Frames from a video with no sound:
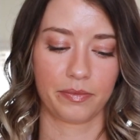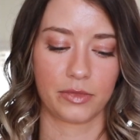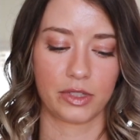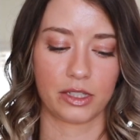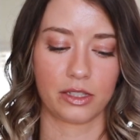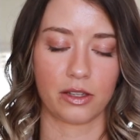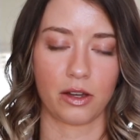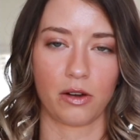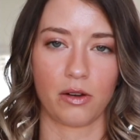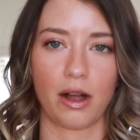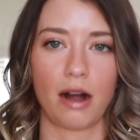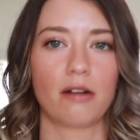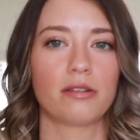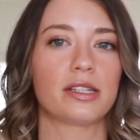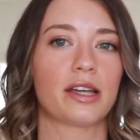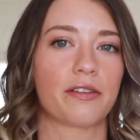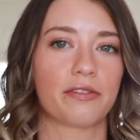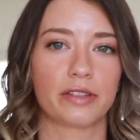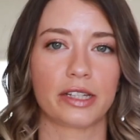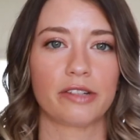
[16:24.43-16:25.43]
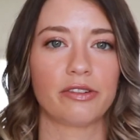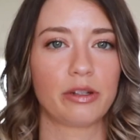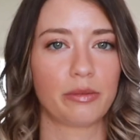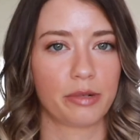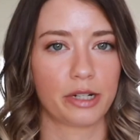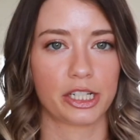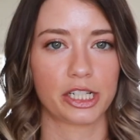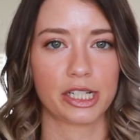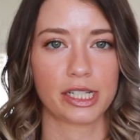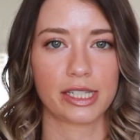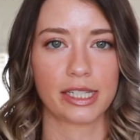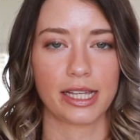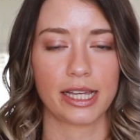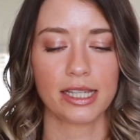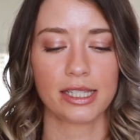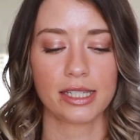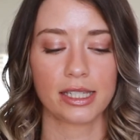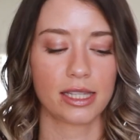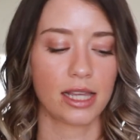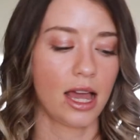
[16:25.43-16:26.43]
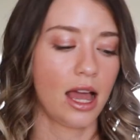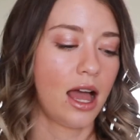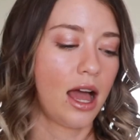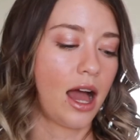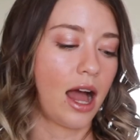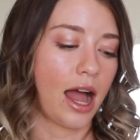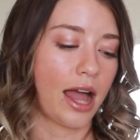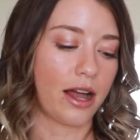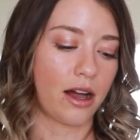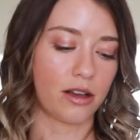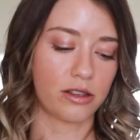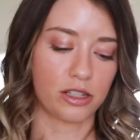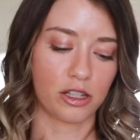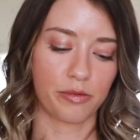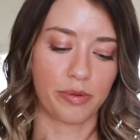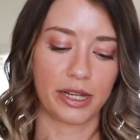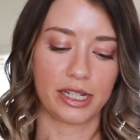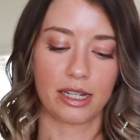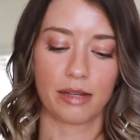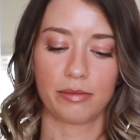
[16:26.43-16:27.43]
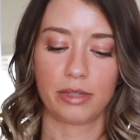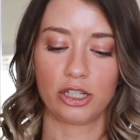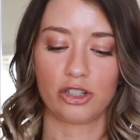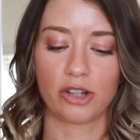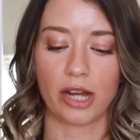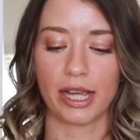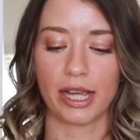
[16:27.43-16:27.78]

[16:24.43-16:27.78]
So I'll definitely repurchase this. I also picked up the dry